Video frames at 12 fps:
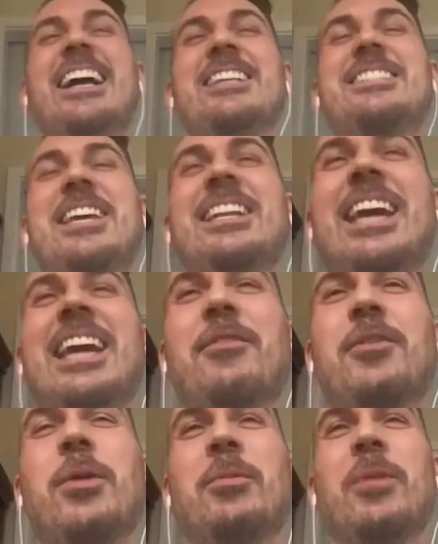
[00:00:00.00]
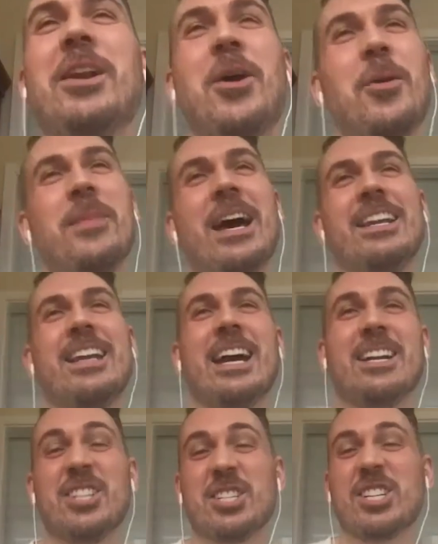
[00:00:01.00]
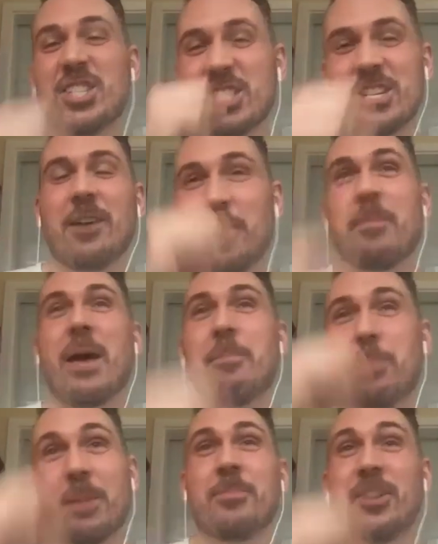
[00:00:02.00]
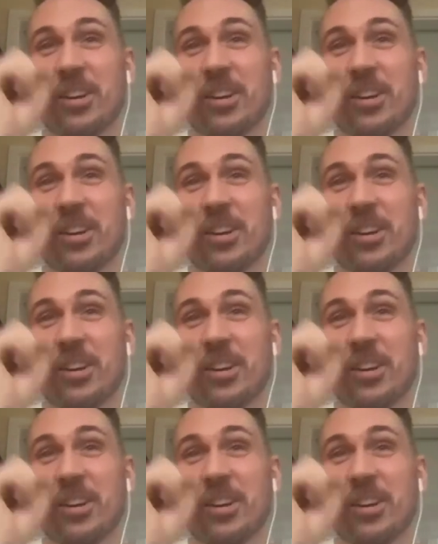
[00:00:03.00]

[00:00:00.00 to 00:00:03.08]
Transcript: Suddenly, everyone went home that night and just stuff and pepper up their